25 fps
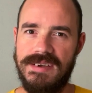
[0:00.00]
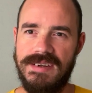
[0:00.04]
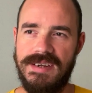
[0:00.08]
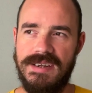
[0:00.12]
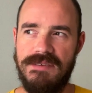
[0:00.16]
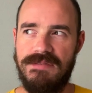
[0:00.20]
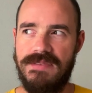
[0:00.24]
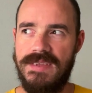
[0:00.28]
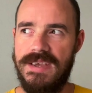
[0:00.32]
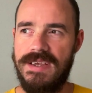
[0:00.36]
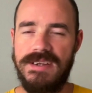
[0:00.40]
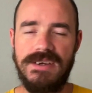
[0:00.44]
And
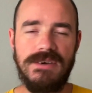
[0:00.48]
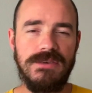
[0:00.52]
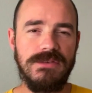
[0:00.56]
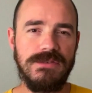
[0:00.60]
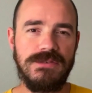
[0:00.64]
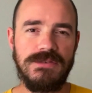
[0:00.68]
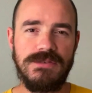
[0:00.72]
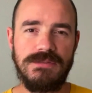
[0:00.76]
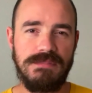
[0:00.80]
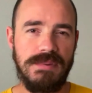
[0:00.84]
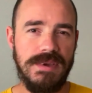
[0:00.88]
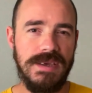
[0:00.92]
if they don't
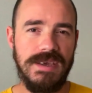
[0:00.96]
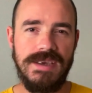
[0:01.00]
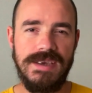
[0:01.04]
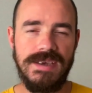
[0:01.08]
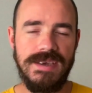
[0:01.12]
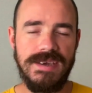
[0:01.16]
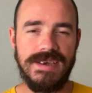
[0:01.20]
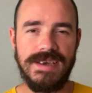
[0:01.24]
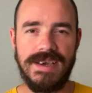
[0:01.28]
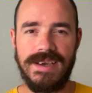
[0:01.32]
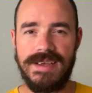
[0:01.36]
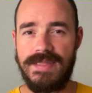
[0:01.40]

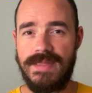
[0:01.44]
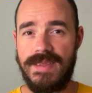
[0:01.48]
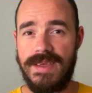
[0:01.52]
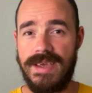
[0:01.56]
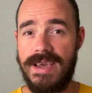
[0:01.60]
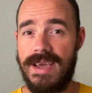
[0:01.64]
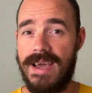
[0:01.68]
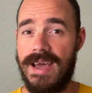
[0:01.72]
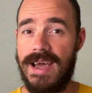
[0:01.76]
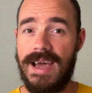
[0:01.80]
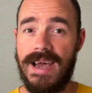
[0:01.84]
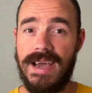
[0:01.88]
speak and
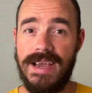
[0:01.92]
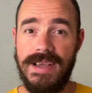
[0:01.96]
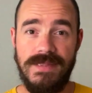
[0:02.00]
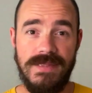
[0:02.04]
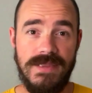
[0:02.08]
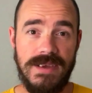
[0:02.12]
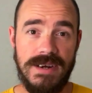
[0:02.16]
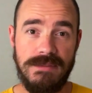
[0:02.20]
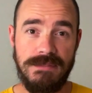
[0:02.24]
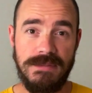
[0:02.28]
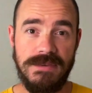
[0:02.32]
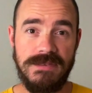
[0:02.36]
they hide
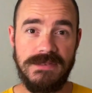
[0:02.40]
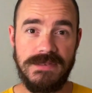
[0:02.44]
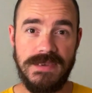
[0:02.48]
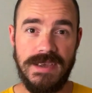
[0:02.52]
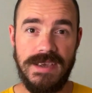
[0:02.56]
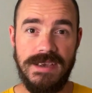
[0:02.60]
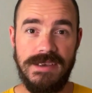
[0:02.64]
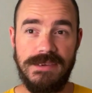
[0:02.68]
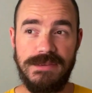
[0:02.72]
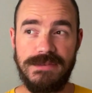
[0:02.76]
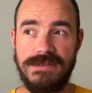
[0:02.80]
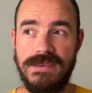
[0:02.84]
their
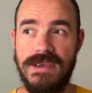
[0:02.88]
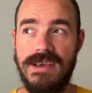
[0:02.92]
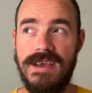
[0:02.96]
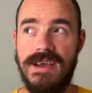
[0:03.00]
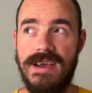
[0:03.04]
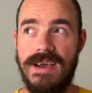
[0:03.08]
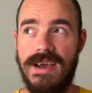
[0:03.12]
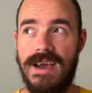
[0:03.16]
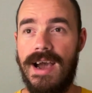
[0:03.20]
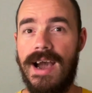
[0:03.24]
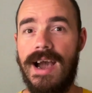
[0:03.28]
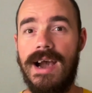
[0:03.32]
mistakes,
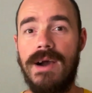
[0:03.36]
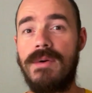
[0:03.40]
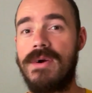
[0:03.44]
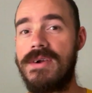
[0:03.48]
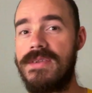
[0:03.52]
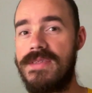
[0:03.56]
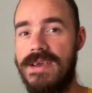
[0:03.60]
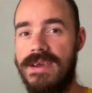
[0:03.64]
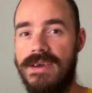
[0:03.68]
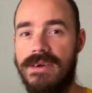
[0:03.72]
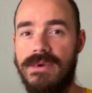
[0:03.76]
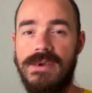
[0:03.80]
how
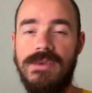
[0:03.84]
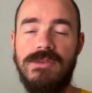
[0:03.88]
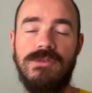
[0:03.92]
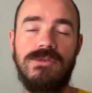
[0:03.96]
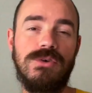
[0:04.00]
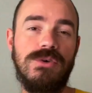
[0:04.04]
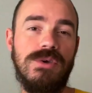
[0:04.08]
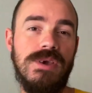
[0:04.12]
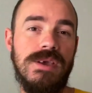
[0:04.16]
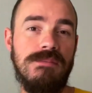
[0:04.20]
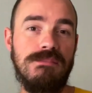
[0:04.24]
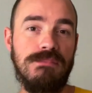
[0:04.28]
are they going
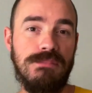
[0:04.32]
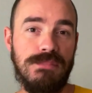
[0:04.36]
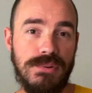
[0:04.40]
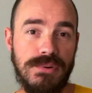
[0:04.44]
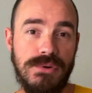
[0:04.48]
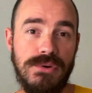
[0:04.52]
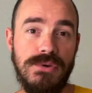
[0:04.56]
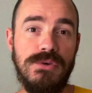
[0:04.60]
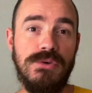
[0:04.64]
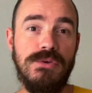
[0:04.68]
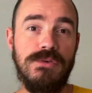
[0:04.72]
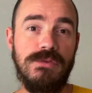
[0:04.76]
to
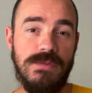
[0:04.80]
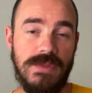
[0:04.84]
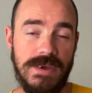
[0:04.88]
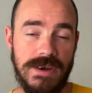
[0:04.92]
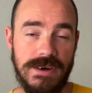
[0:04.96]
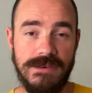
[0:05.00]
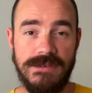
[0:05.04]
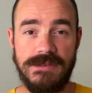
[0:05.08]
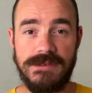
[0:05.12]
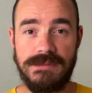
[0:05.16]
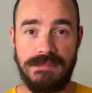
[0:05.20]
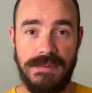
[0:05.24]
improve
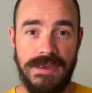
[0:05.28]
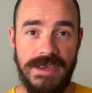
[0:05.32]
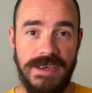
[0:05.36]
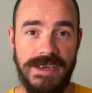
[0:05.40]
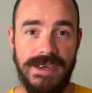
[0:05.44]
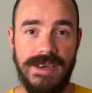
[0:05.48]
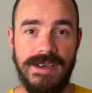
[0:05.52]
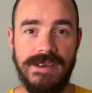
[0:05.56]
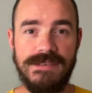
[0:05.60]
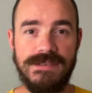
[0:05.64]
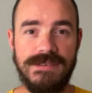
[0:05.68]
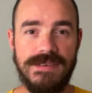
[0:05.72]
their
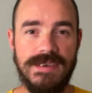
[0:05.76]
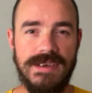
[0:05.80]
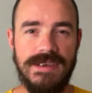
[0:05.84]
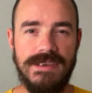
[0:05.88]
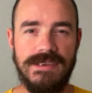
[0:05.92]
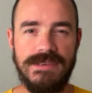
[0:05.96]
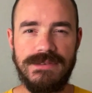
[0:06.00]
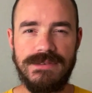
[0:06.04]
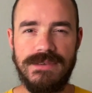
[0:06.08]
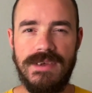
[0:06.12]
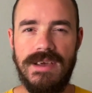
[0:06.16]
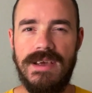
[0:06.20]
speaking
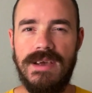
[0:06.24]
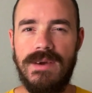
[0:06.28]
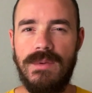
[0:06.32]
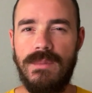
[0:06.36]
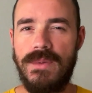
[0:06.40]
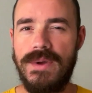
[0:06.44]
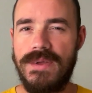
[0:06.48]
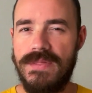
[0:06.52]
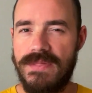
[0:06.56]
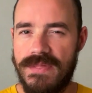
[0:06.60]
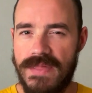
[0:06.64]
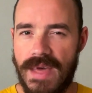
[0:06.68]
skills
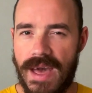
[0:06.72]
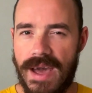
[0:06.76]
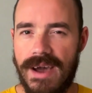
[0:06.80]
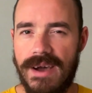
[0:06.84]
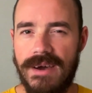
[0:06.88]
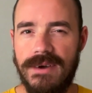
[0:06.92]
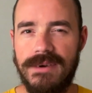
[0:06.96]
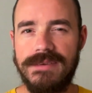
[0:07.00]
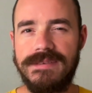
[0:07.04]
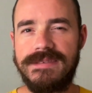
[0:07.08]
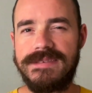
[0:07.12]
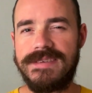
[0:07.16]

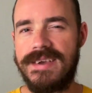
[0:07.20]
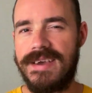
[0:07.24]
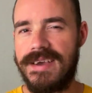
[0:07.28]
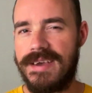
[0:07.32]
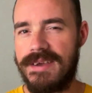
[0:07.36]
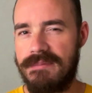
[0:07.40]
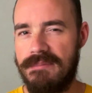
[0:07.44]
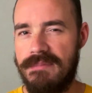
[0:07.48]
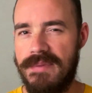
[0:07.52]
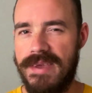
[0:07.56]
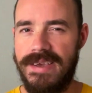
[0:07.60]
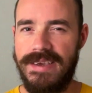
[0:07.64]
without
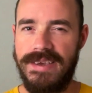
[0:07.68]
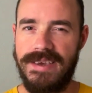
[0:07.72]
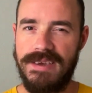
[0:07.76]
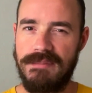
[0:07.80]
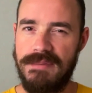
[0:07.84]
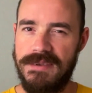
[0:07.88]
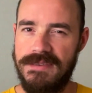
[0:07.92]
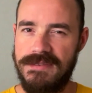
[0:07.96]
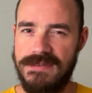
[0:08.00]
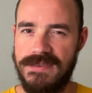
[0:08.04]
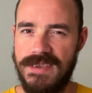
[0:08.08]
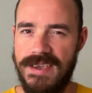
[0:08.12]
making
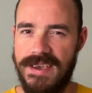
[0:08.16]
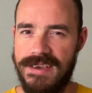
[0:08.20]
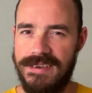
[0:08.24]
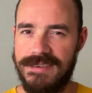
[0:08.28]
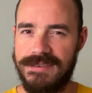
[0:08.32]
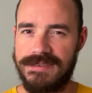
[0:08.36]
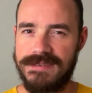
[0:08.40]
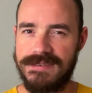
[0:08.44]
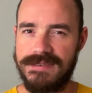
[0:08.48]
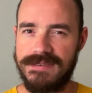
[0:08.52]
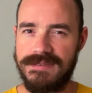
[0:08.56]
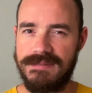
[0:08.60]

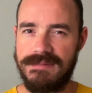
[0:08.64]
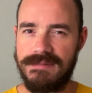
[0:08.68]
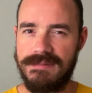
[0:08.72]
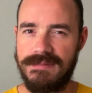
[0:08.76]
mistakes?